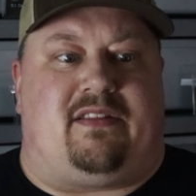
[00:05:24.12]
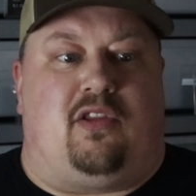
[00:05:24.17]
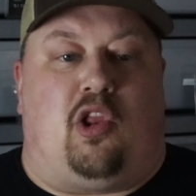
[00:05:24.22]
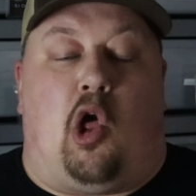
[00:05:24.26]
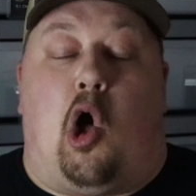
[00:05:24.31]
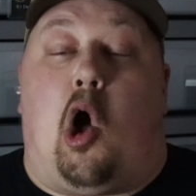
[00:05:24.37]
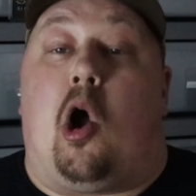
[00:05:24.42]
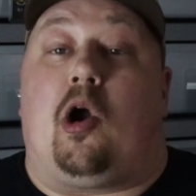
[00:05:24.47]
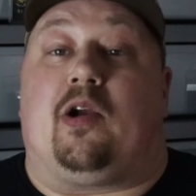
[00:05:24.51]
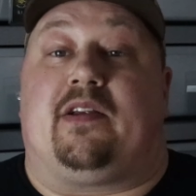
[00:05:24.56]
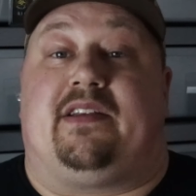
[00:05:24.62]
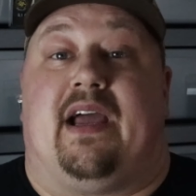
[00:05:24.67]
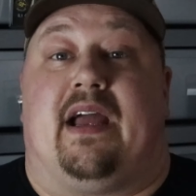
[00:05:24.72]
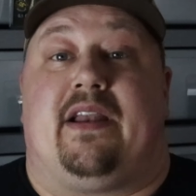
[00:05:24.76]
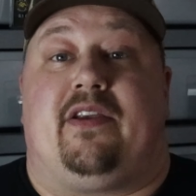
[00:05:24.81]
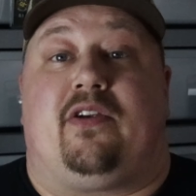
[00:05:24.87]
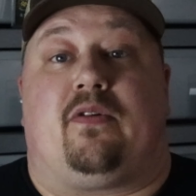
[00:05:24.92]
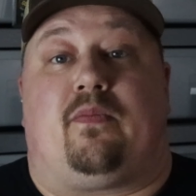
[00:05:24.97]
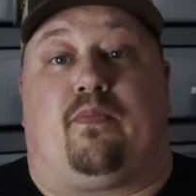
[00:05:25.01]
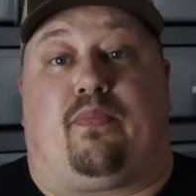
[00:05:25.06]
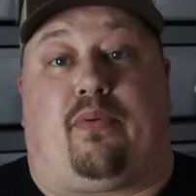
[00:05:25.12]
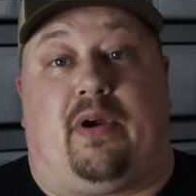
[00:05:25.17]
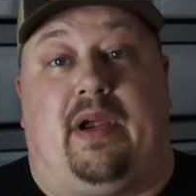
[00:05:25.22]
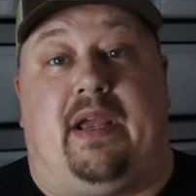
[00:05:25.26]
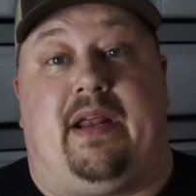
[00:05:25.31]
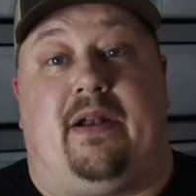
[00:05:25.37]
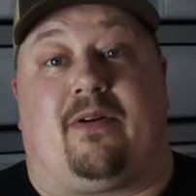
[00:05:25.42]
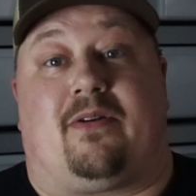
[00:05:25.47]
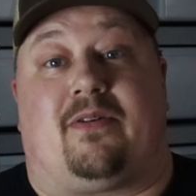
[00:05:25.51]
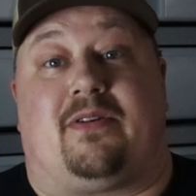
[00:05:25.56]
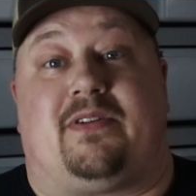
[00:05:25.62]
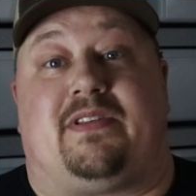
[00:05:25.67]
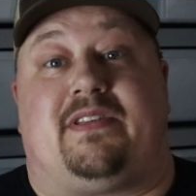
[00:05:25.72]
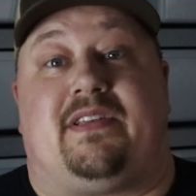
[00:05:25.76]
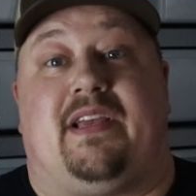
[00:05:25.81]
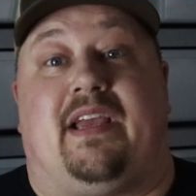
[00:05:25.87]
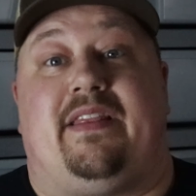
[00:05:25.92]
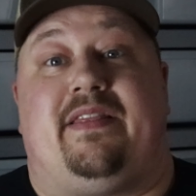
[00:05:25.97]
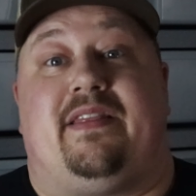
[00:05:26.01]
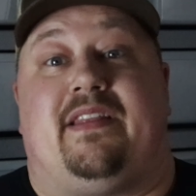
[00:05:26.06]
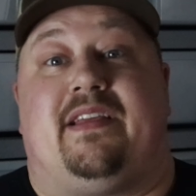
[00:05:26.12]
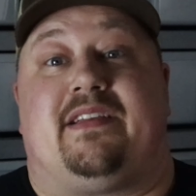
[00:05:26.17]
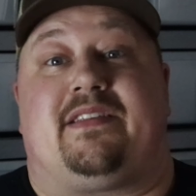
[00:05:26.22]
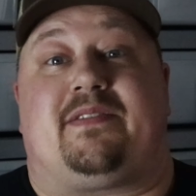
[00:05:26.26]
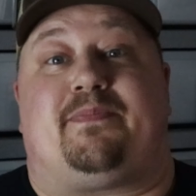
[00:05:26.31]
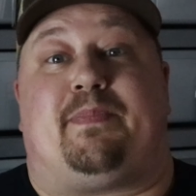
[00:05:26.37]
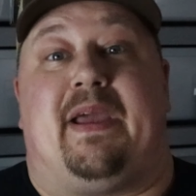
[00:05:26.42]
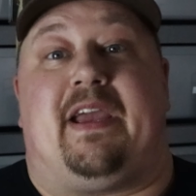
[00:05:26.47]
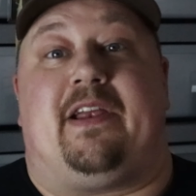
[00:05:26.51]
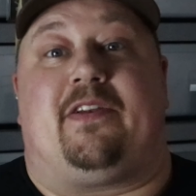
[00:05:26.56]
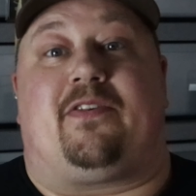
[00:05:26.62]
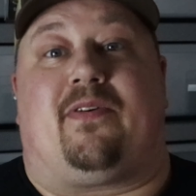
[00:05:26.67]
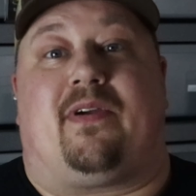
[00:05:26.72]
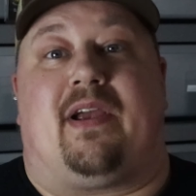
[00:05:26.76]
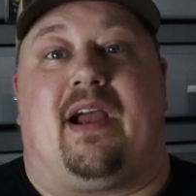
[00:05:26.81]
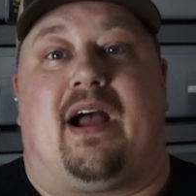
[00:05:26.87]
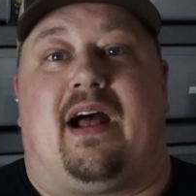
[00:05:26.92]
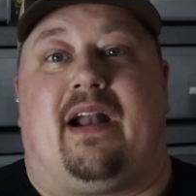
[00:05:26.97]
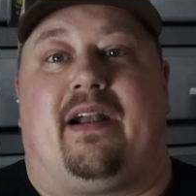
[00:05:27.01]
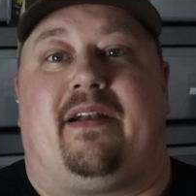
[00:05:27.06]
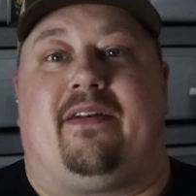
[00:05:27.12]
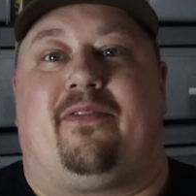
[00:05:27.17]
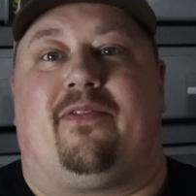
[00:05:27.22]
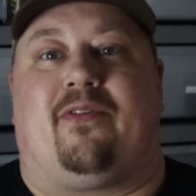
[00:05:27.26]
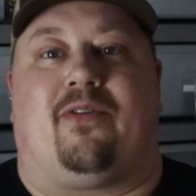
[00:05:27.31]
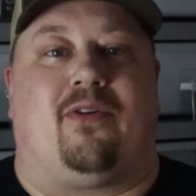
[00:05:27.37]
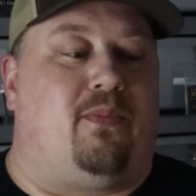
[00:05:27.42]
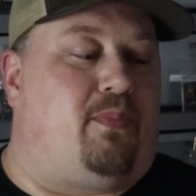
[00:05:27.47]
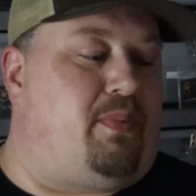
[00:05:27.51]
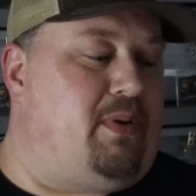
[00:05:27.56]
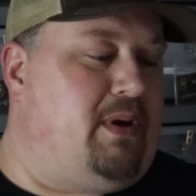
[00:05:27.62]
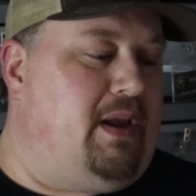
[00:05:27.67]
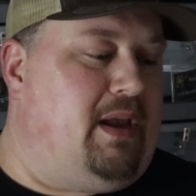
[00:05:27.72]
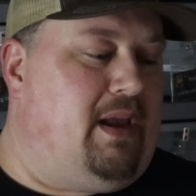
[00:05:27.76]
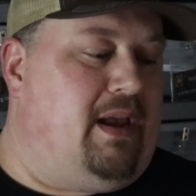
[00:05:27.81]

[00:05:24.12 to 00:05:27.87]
long tenured breeders in this Patreon group.